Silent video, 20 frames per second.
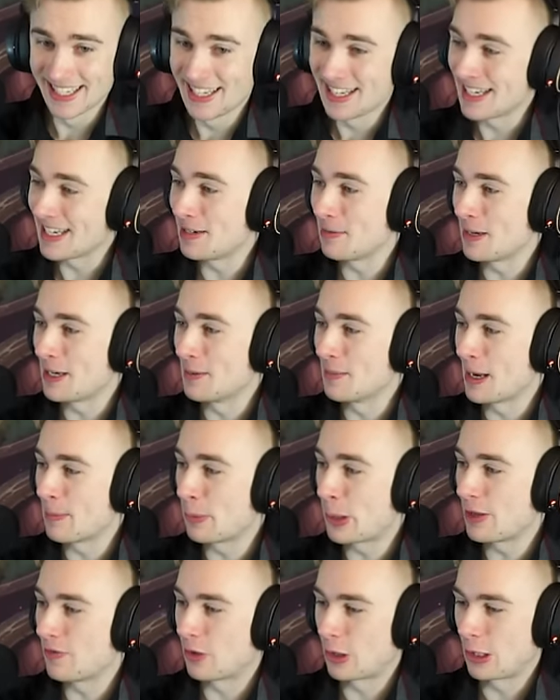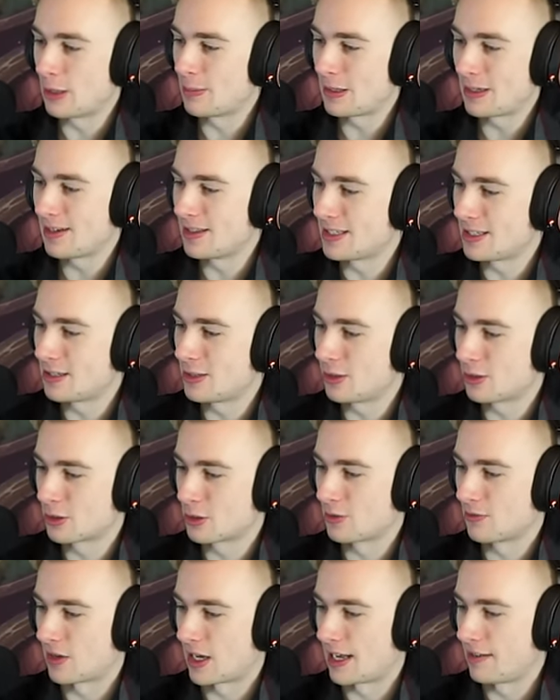He he might play Volibear. This still
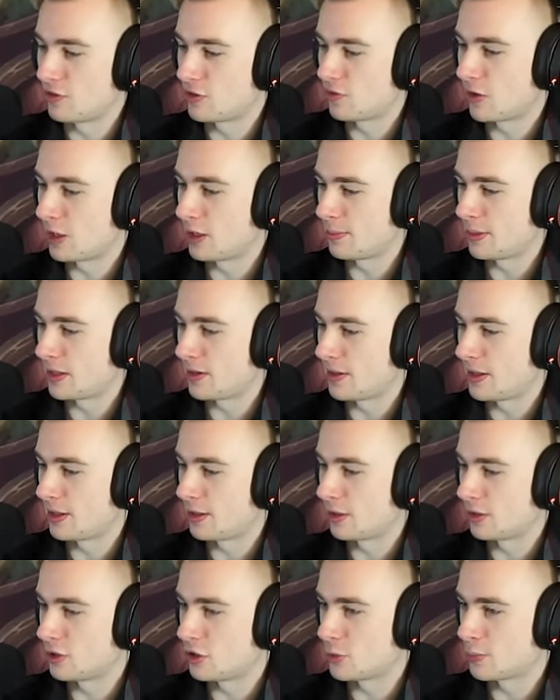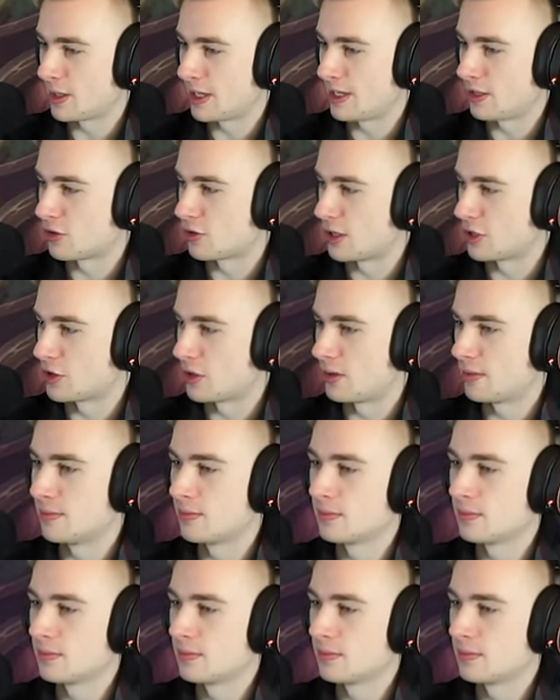survives Volibear, and then I'll just play Treasure.